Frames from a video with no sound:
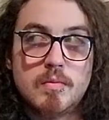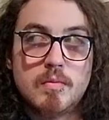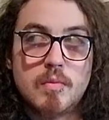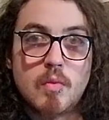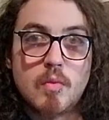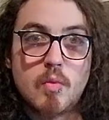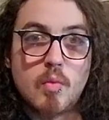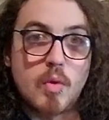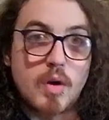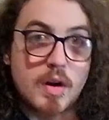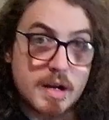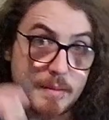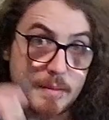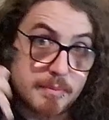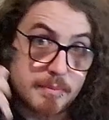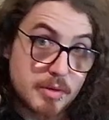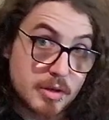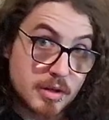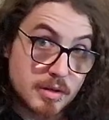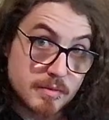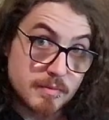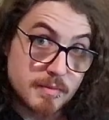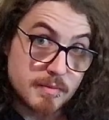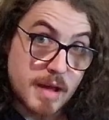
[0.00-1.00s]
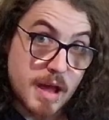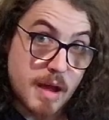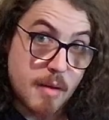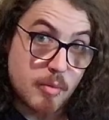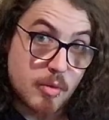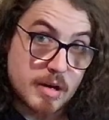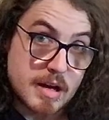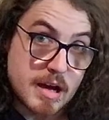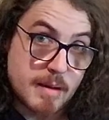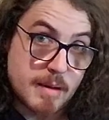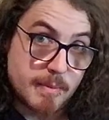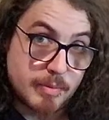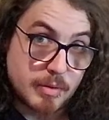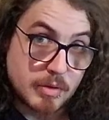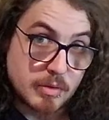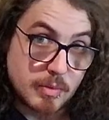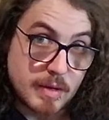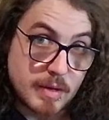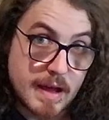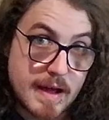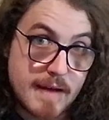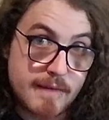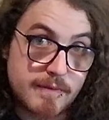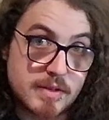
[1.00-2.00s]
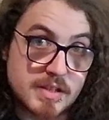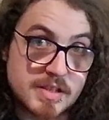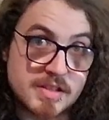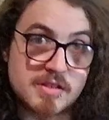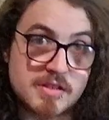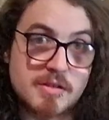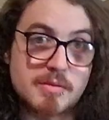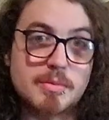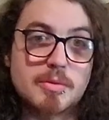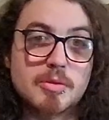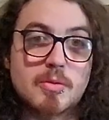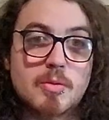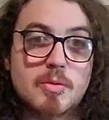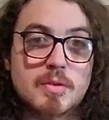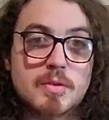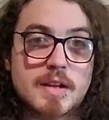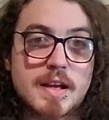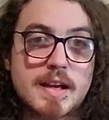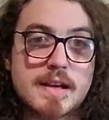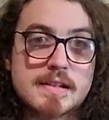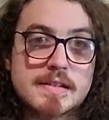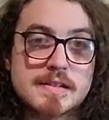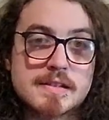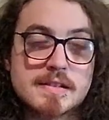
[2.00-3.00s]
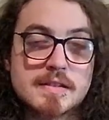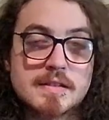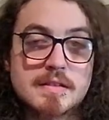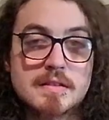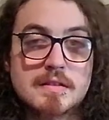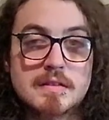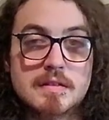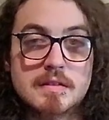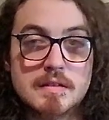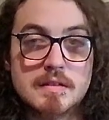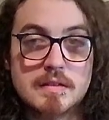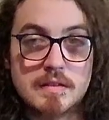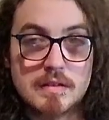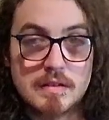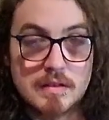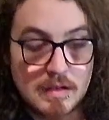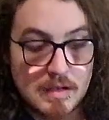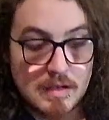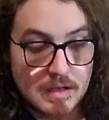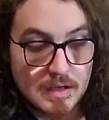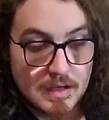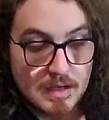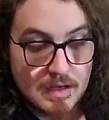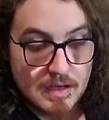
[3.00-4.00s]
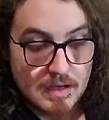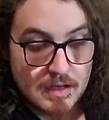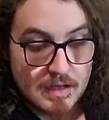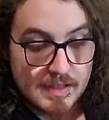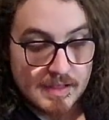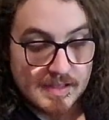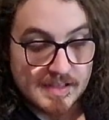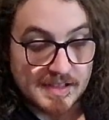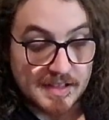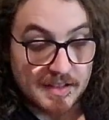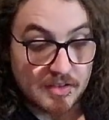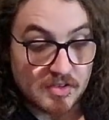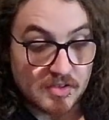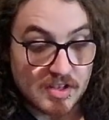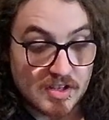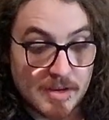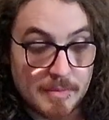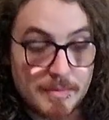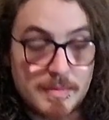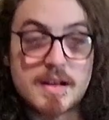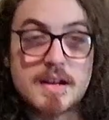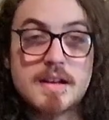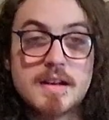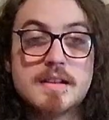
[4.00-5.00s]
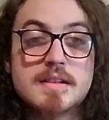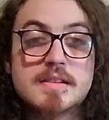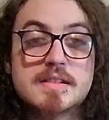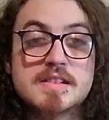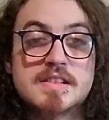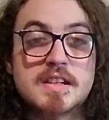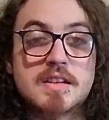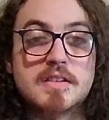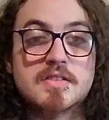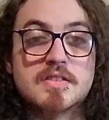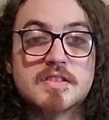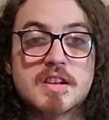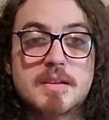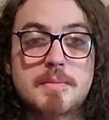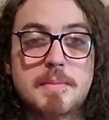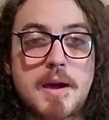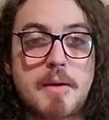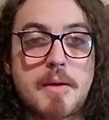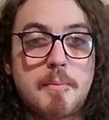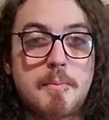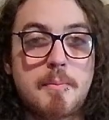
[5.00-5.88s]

one input and one output. We have this cerebral cortex. Signals come in, signals come out.